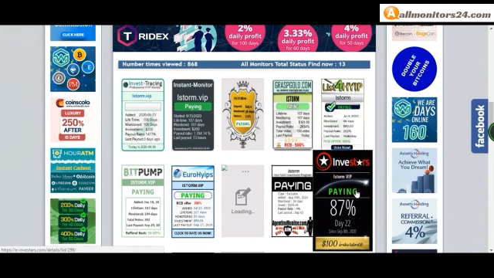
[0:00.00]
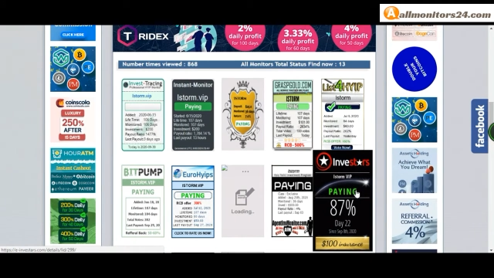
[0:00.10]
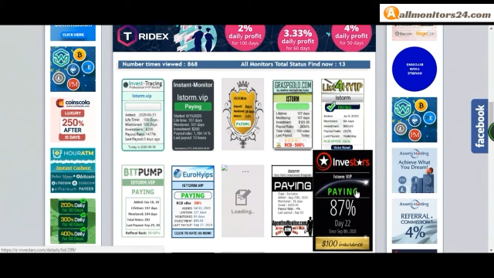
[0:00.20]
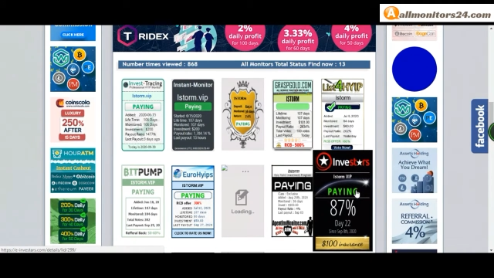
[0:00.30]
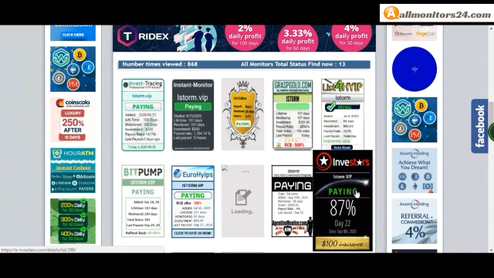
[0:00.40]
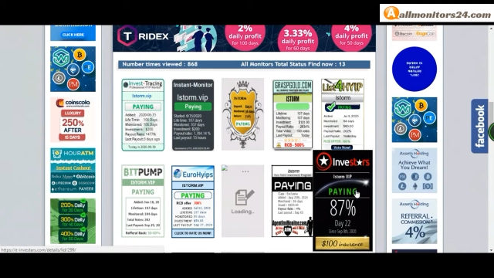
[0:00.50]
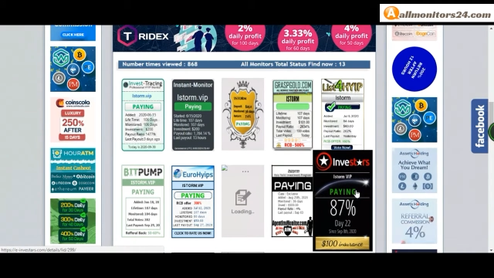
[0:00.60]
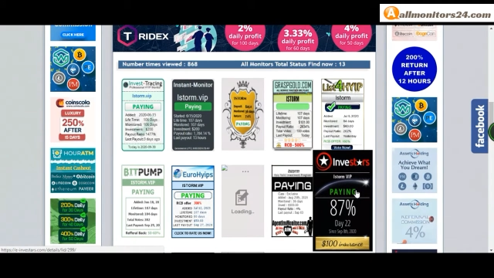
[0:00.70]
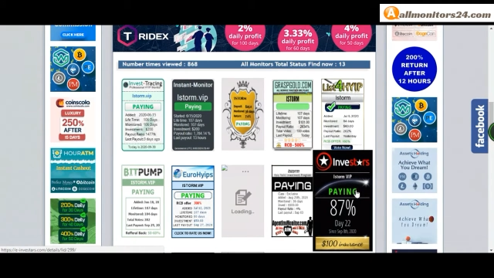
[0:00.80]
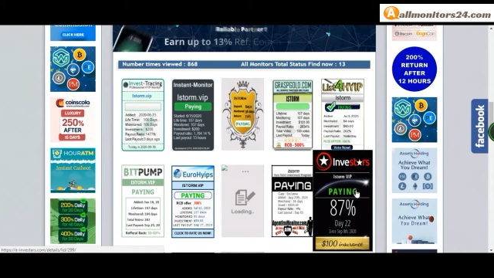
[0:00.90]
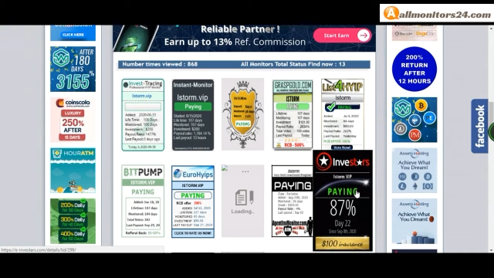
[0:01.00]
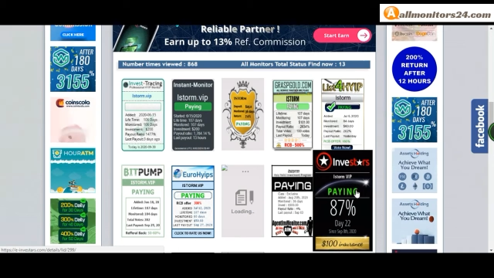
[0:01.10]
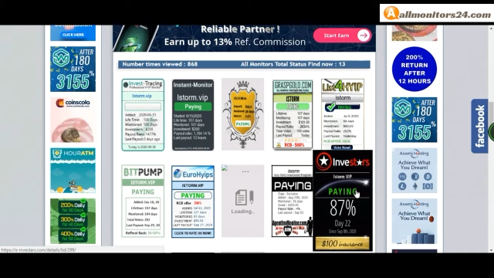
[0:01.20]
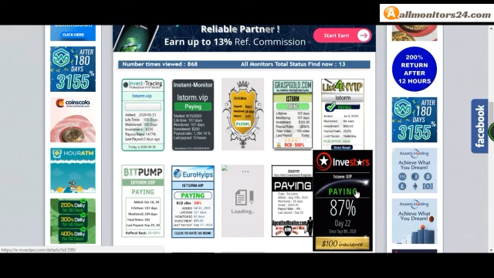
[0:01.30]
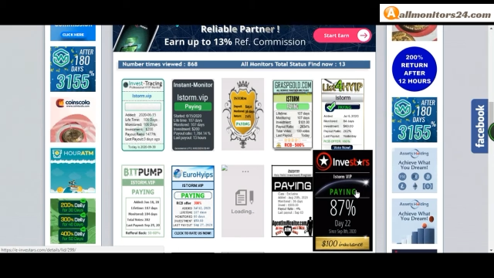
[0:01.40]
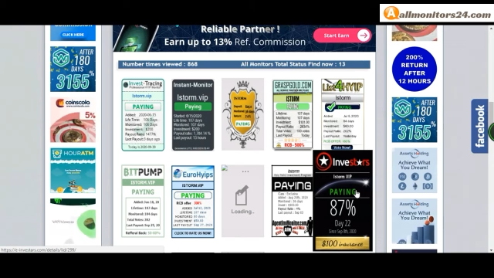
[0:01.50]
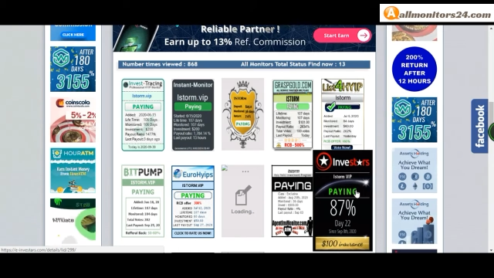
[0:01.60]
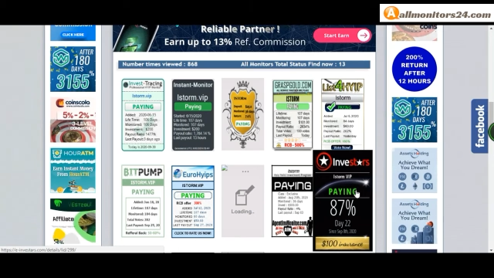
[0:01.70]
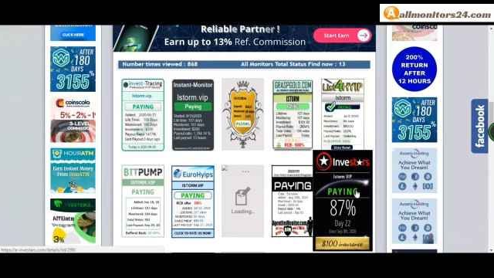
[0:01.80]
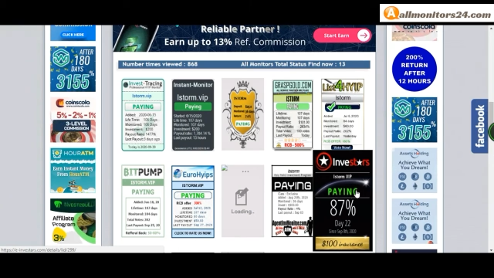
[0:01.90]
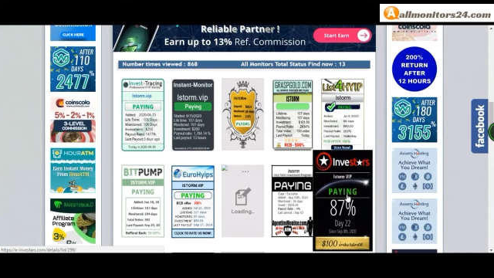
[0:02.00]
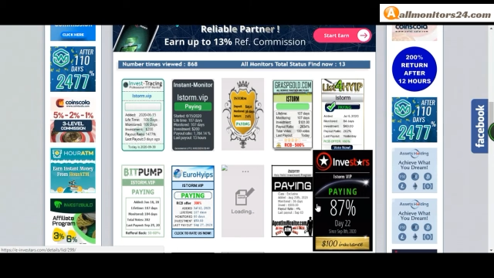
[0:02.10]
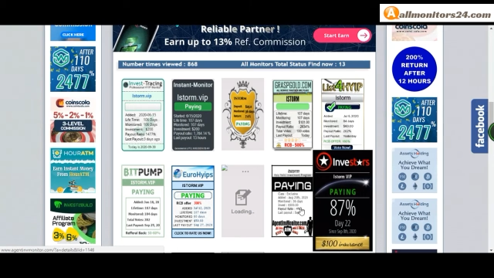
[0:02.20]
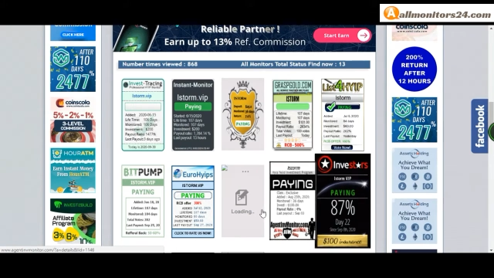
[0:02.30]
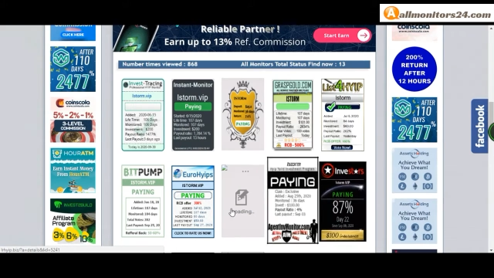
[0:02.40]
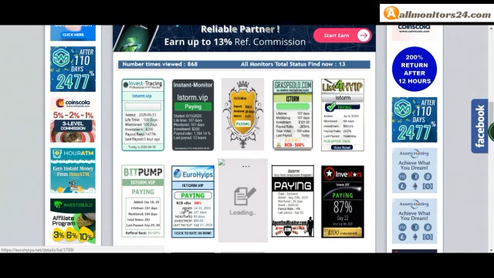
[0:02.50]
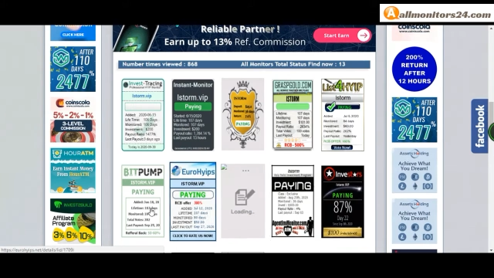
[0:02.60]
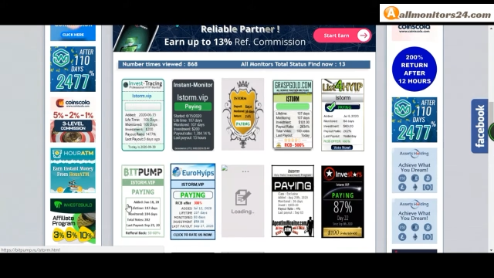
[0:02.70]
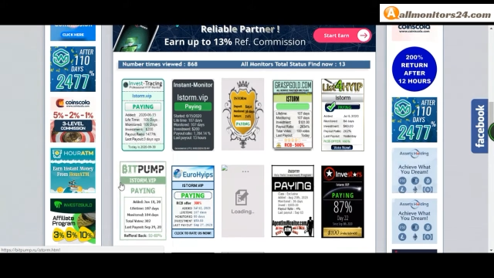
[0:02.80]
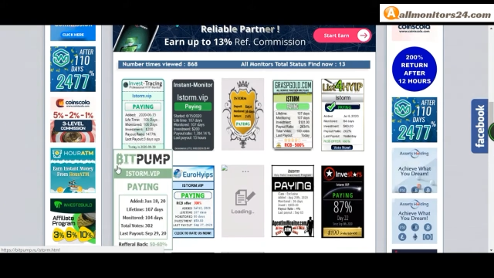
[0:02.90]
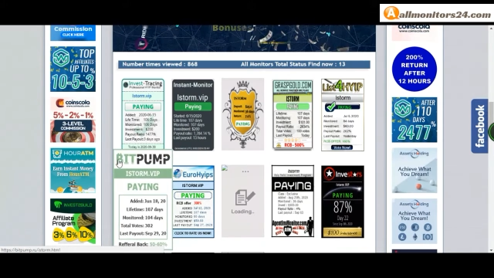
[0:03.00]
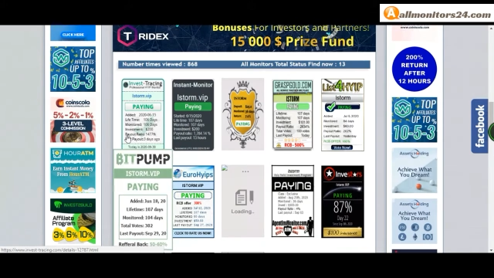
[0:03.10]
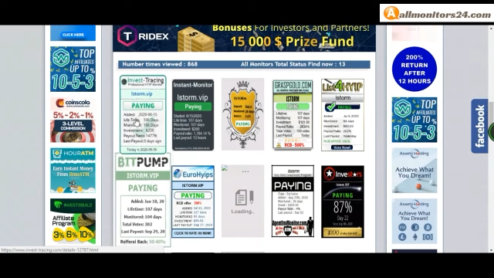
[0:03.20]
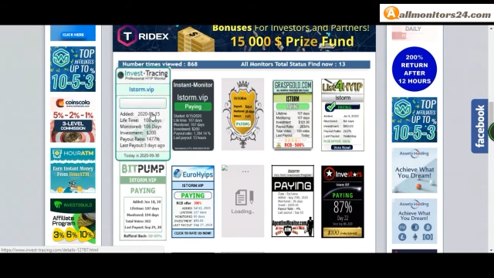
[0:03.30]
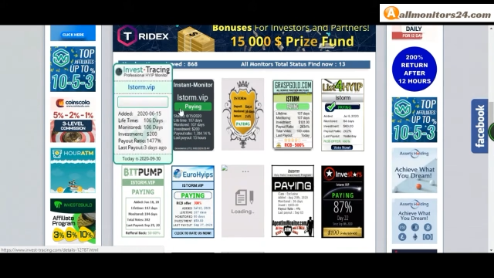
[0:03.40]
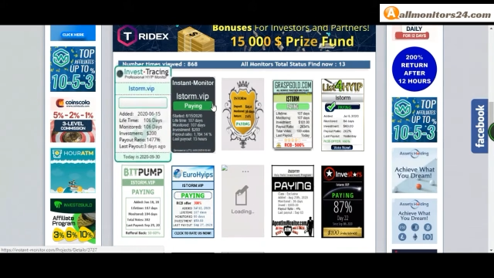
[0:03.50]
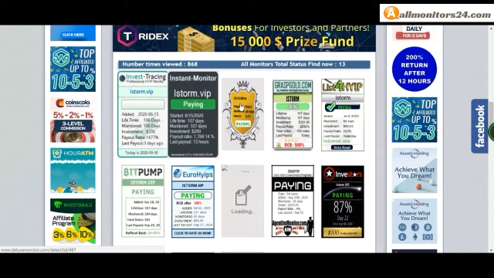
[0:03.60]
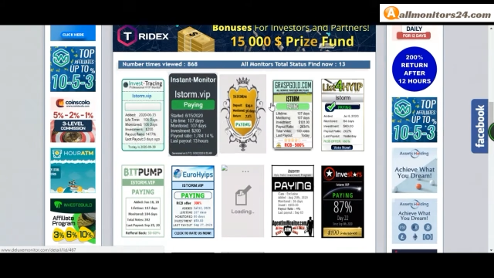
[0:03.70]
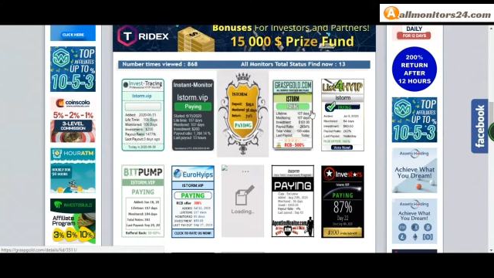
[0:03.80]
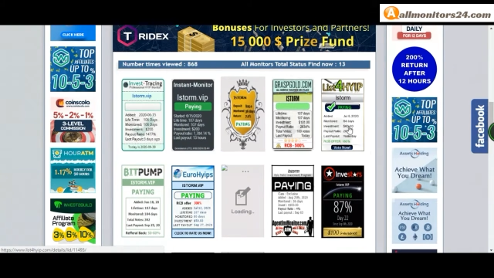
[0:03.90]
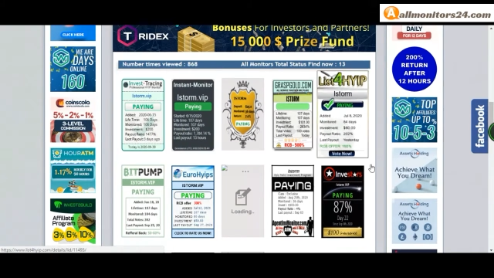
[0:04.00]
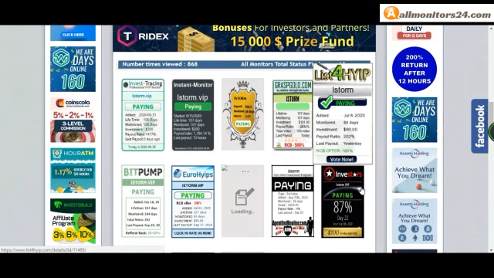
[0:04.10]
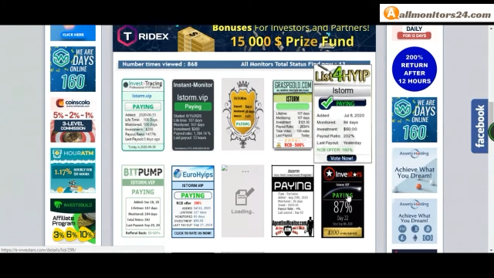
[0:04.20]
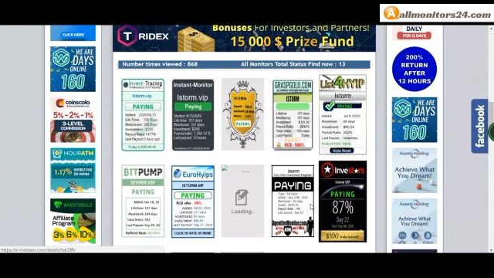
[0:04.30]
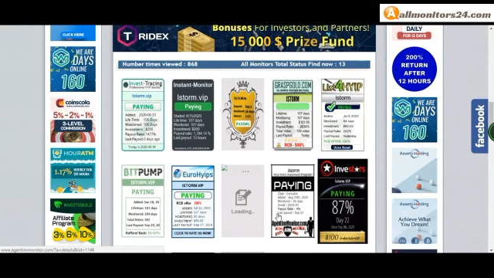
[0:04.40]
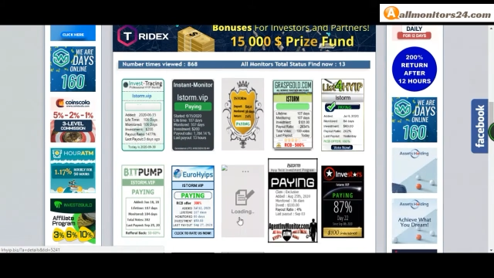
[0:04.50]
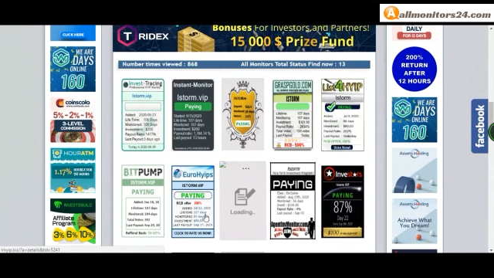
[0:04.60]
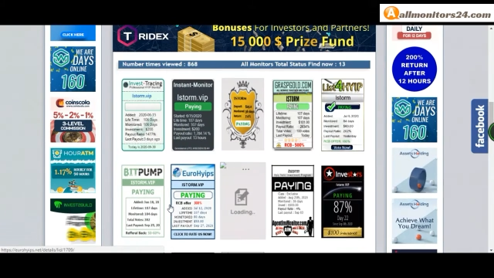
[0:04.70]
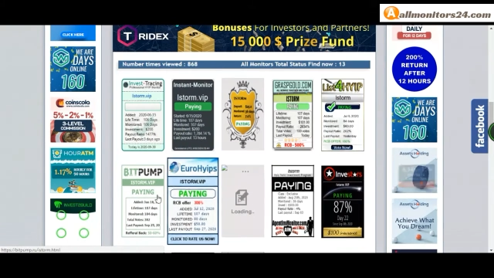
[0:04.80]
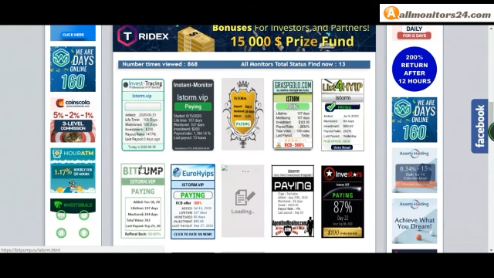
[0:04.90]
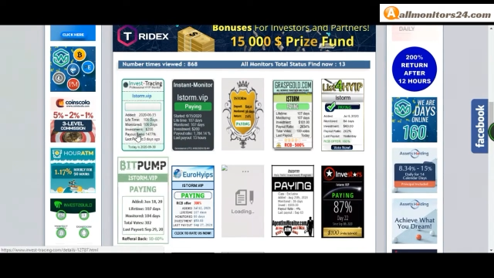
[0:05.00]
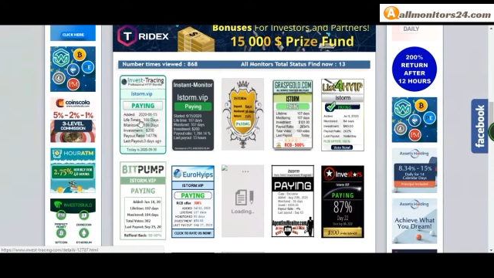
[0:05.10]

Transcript: No face is visible, so there are no lips to read.